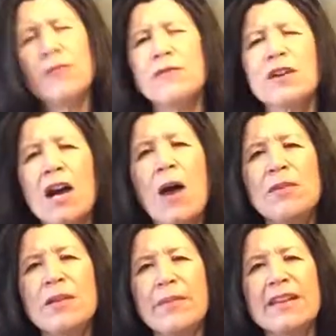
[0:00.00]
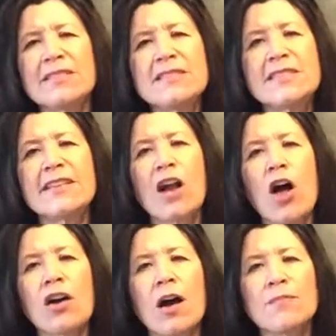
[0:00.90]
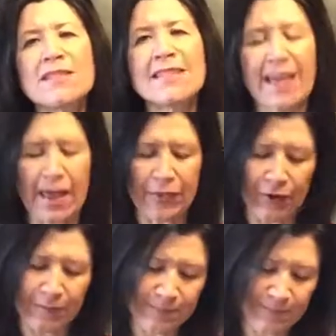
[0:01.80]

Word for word: for a couple of minutes until it all comes together.